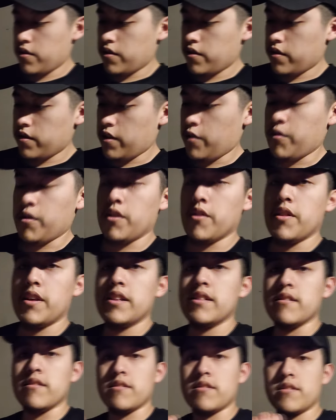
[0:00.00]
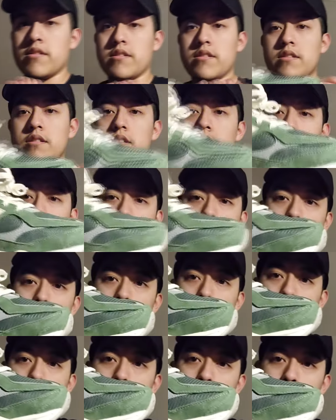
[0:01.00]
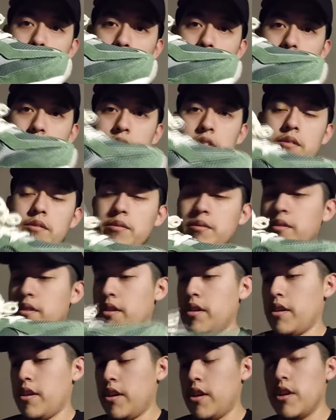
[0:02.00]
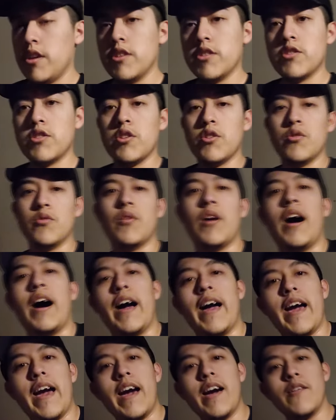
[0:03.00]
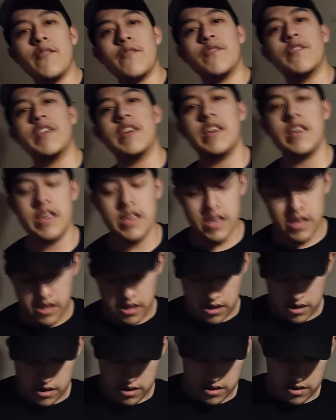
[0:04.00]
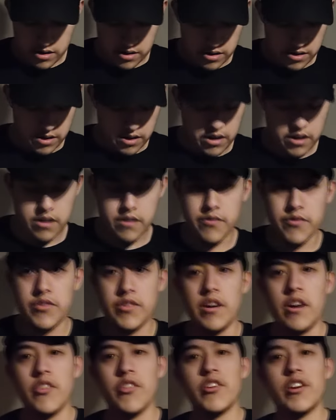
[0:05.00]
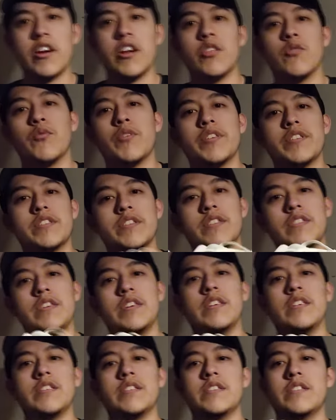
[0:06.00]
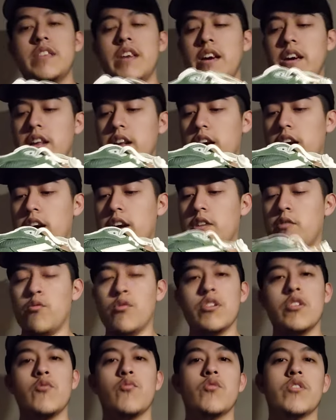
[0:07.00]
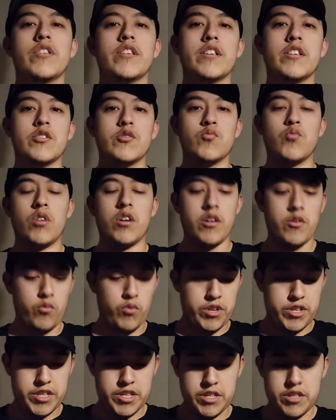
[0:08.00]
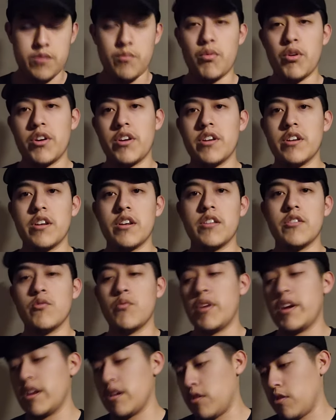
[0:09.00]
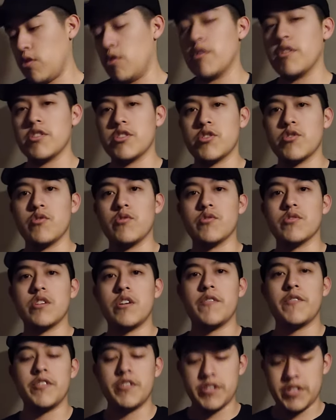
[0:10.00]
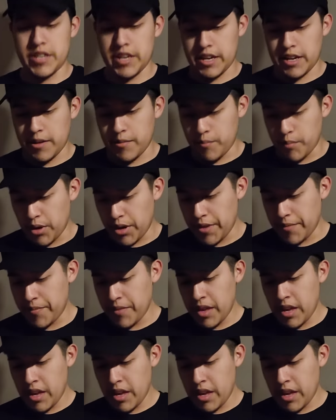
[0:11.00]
There we go. That looks a lot more better. So I have the uh, other colorway to these that I really wanted as well, which is the burgundy colorway, and I'll go on and show those off here in a second. But